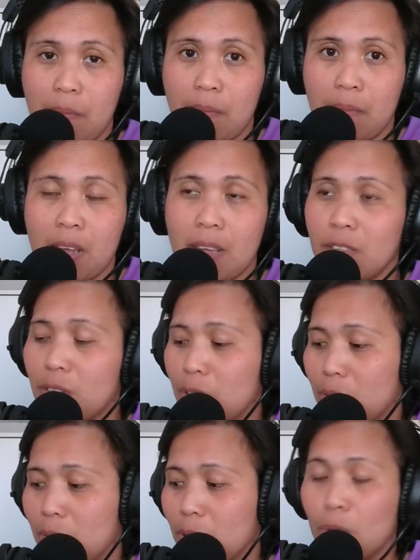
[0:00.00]
And,
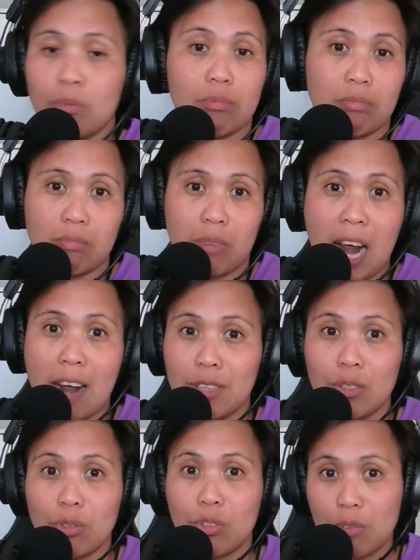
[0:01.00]
having
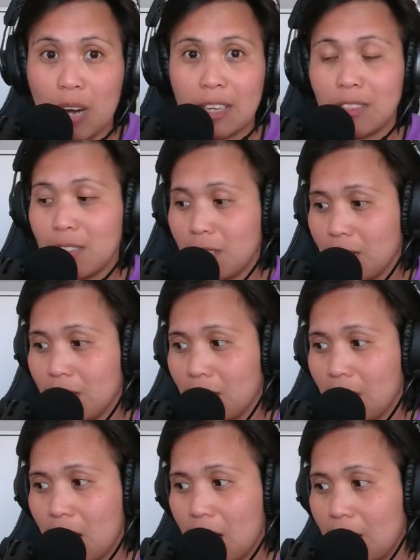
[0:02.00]
those stress,
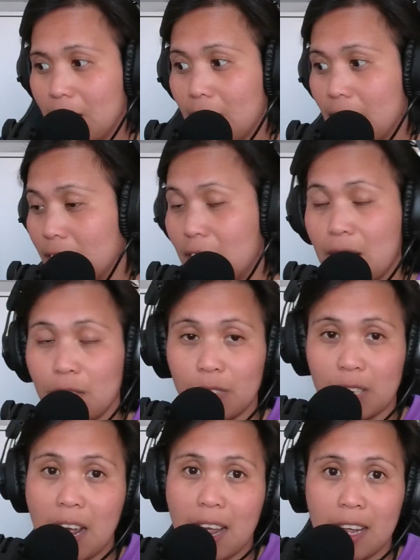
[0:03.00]
at the end of the
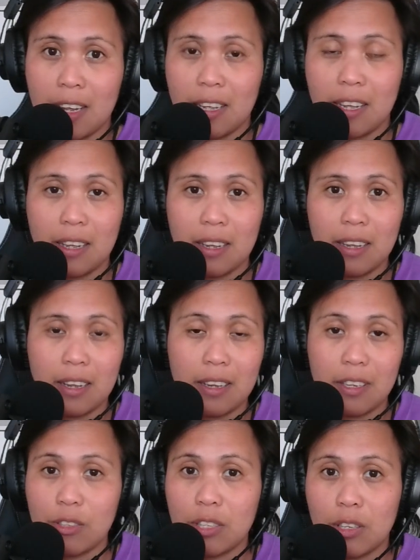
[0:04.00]
day,
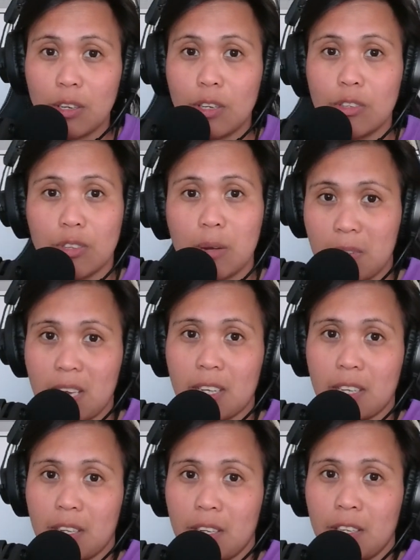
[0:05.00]
you're going to learn something.
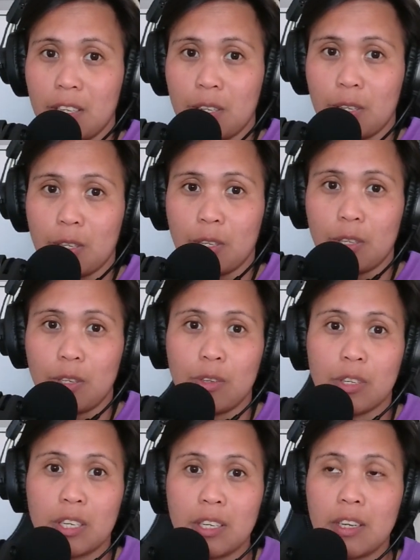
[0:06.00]
You're
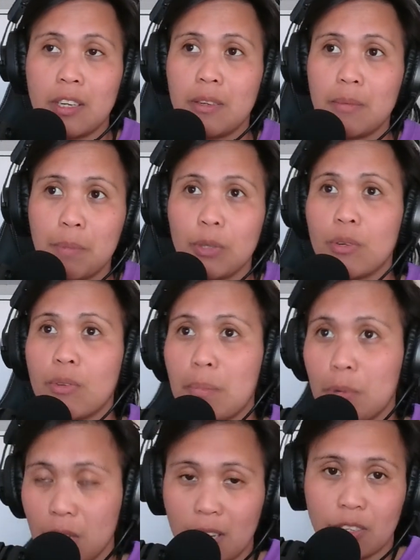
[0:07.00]
going to build a
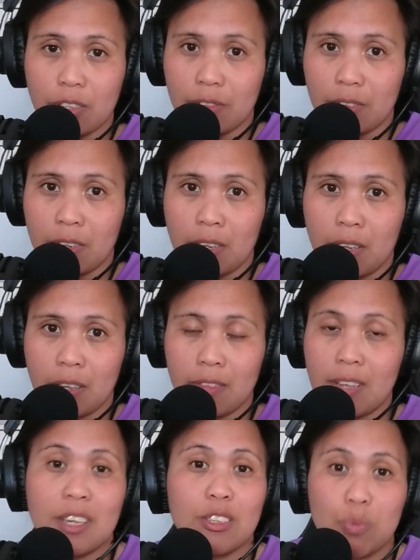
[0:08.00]
reputation.
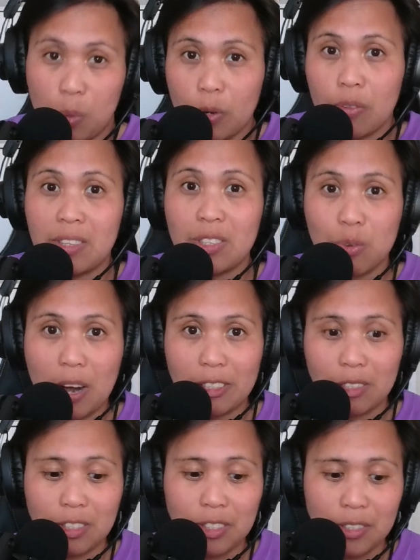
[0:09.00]
Then it's worth the
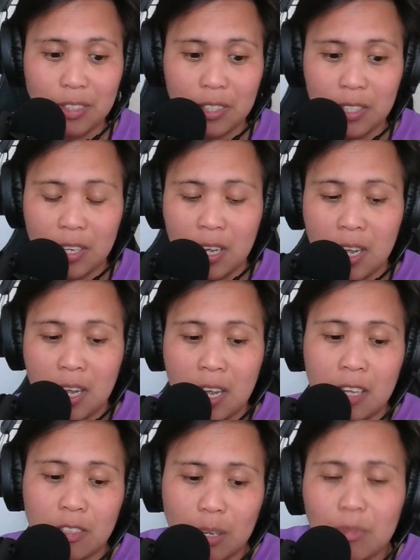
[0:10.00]
stress.
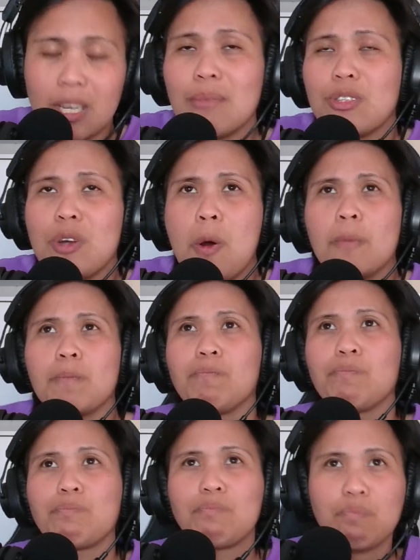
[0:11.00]
Sometimes, though,
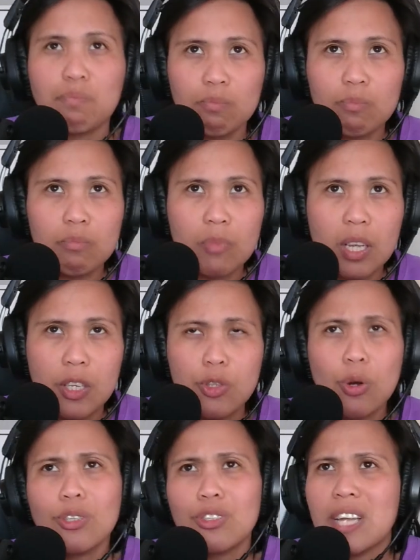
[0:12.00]

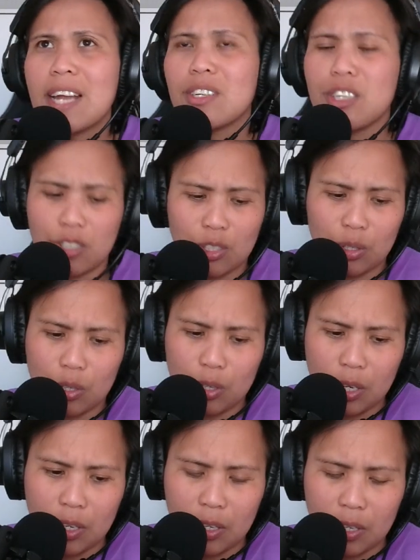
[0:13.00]
your standards could
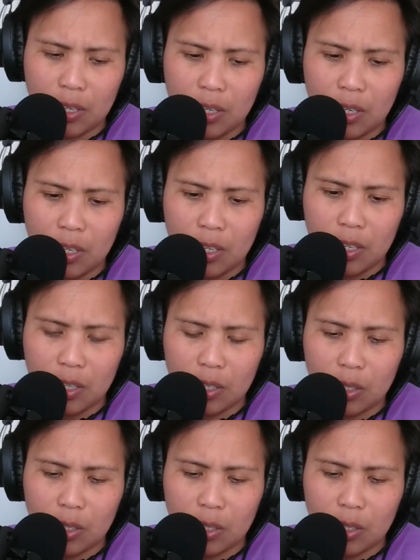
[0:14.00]
could